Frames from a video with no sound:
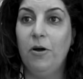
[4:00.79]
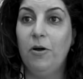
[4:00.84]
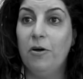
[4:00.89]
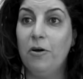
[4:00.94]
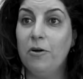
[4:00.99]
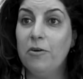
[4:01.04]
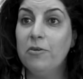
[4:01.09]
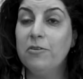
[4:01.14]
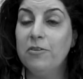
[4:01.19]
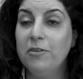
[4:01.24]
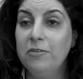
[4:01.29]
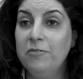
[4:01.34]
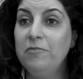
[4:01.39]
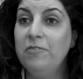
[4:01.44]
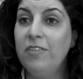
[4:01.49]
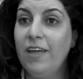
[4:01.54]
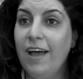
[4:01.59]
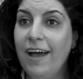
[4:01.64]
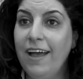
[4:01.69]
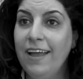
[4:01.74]
part
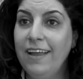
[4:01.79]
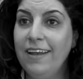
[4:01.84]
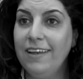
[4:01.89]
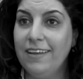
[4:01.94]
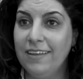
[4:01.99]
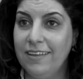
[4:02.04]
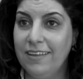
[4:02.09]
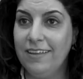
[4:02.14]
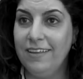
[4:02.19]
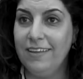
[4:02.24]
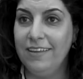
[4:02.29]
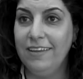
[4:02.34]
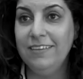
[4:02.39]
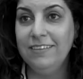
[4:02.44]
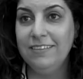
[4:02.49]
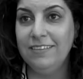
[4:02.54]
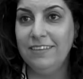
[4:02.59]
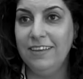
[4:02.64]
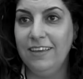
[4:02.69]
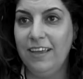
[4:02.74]
of that
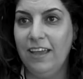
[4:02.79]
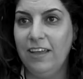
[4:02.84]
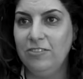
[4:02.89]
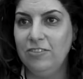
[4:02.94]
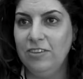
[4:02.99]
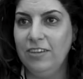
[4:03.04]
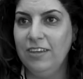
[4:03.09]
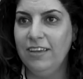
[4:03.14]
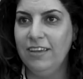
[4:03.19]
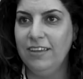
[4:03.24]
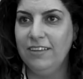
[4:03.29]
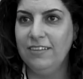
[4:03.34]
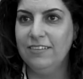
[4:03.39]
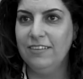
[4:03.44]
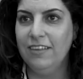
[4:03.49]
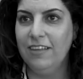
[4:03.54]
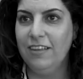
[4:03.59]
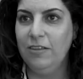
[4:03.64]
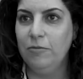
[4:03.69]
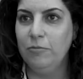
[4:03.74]
is engaging in
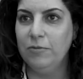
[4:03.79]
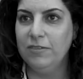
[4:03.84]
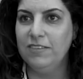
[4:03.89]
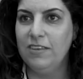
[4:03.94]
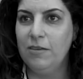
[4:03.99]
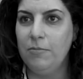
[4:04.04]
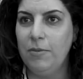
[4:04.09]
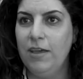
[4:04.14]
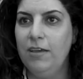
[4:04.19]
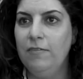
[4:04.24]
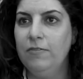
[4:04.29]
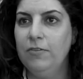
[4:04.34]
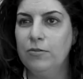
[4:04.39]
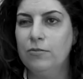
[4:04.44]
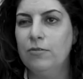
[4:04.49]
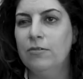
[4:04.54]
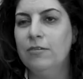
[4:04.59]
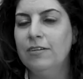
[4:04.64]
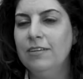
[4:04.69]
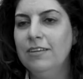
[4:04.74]
slightly risky behavior,
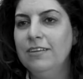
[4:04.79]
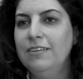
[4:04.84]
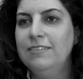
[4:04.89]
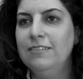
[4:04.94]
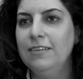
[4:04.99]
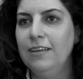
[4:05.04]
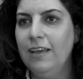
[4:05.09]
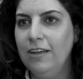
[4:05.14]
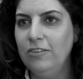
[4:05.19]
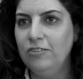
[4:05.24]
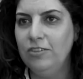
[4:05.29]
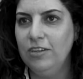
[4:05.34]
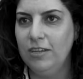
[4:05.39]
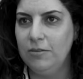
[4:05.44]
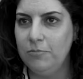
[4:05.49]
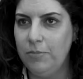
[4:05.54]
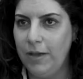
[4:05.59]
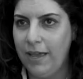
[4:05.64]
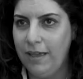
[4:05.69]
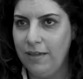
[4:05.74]
or at least engaging
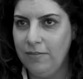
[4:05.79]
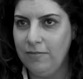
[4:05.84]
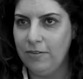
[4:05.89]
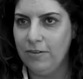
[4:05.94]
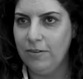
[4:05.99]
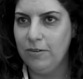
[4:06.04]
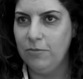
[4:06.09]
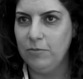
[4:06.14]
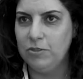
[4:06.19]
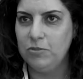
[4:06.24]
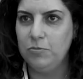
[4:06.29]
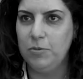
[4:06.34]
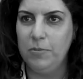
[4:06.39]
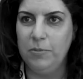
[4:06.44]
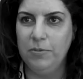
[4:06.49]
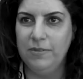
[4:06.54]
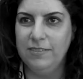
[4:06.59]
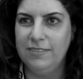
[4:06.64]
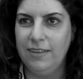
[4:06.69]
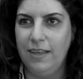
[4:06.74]
in behavior in which
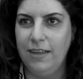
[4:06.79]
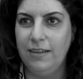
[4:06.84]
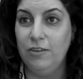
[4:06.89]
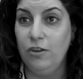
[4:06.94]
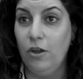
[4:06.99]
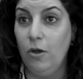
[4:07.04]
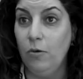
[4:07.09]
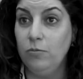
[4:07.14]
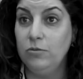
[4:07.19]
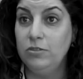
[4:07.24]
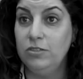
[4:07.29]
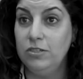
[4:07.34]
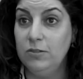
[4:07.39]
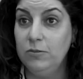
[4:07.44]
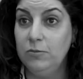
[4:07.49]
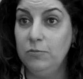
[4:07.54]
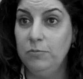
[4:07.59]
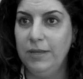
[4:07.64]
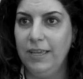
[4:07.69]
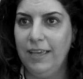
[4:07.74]
people say no
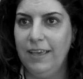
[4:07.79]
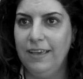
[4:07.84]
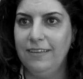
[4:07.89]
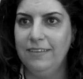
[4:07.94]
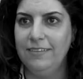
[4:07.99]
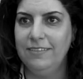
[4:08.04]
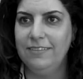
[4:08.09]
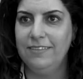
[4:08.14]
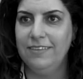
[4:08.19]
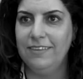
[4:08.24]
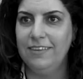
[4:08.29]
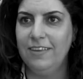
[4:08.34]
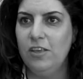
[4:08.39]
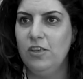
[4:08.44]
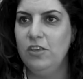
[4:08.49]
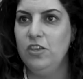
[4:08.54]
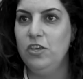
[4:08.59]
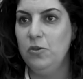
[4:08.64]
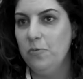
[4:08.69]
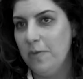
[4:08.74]
to, because
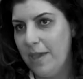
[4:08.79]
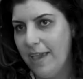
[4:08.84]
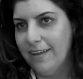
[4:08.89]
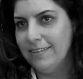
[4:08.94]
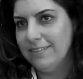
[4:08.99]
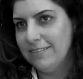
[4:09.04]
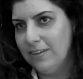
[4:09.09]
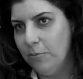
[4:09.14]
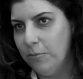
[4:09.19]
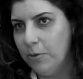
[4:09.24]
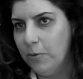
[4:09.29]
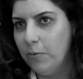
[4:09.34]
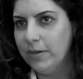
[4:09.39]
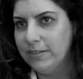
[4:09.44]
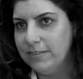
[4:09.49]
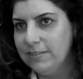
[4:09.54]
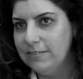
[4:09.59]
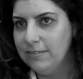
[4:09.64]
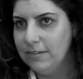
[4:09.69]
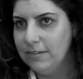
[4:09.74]
you can't tell me what to